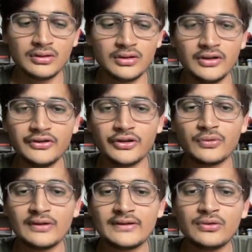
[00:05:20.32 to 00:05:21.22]
is
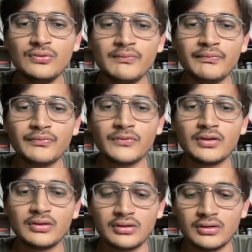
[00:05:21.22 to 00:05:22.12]
equals to,
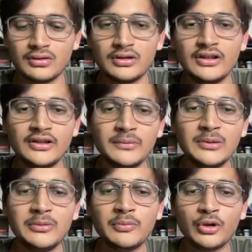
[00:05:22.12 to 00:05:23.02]
it will
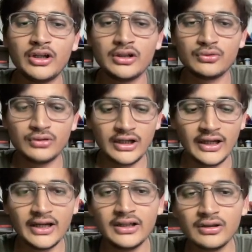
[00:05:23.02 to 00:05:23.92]
be pointing to the
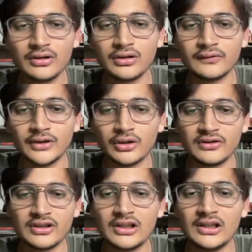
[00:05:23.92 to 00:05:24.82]
head of the
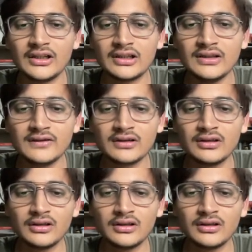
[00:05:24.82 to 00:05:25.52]
original linked list.